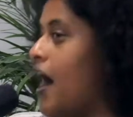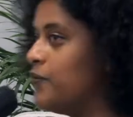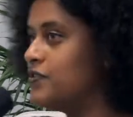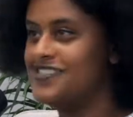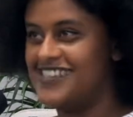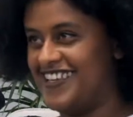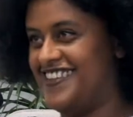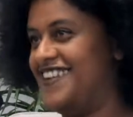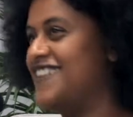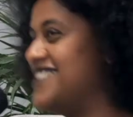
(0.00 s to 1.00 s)
I will say
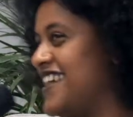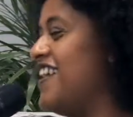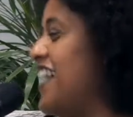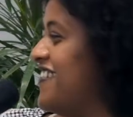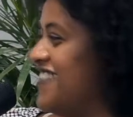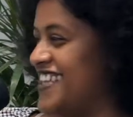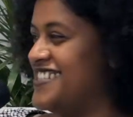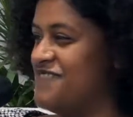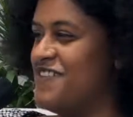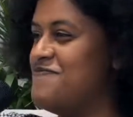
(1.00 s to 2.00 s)
though, because I realise
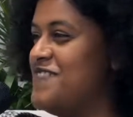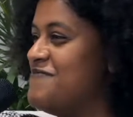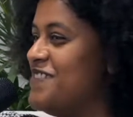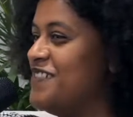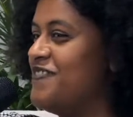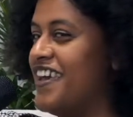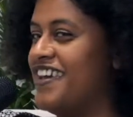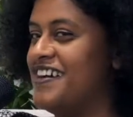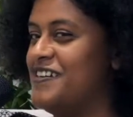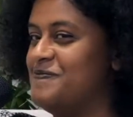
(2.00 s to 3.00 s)
that might be a bit
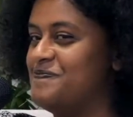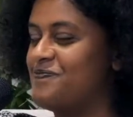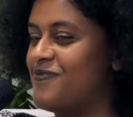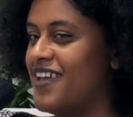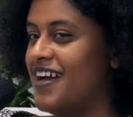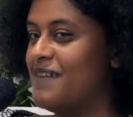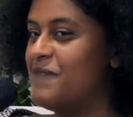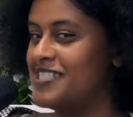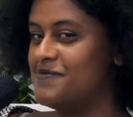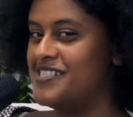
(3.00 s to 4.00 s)
of a
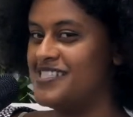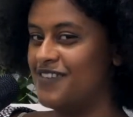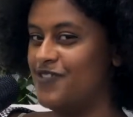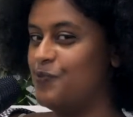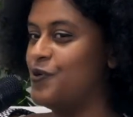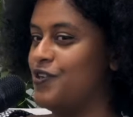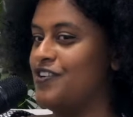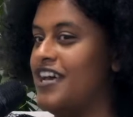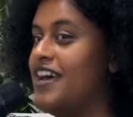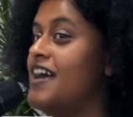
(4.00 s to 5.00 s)
pessimistic viewpoint on
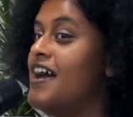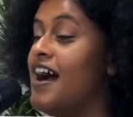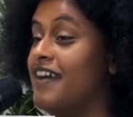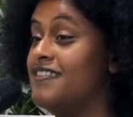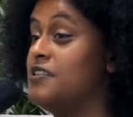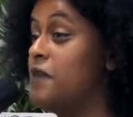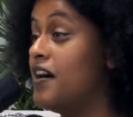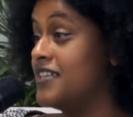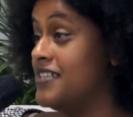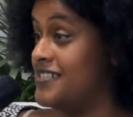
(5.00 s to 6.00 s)
it. I think the
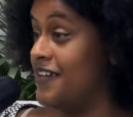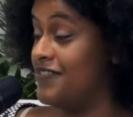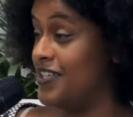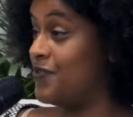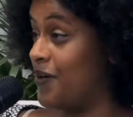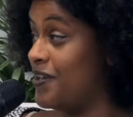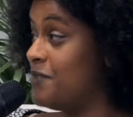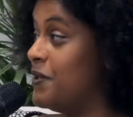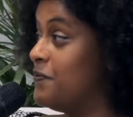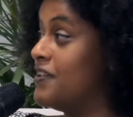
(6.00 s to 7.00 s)
market is definitely growing.
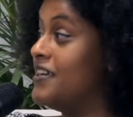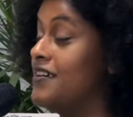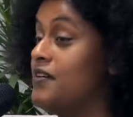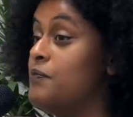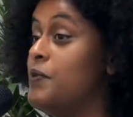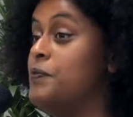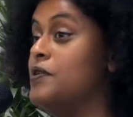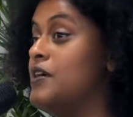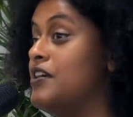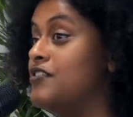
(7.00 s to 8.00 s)
People
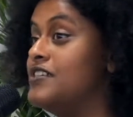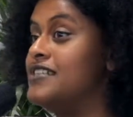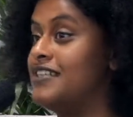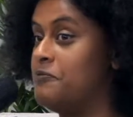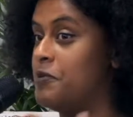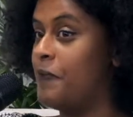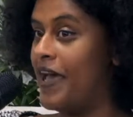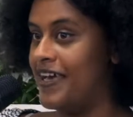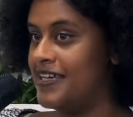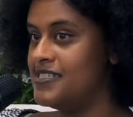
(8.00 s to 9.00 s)
are increasingly
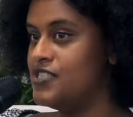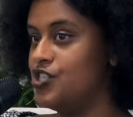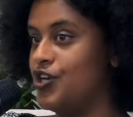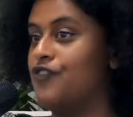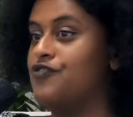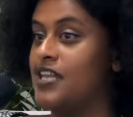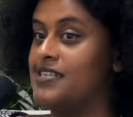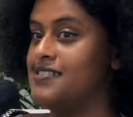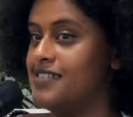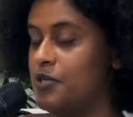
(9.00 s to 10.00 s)
prepared to go for that
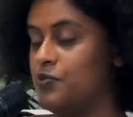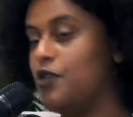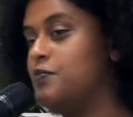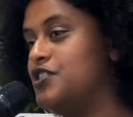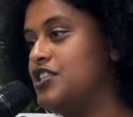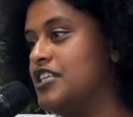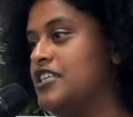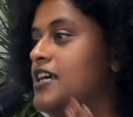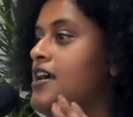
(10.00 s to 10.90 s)
sustainable option.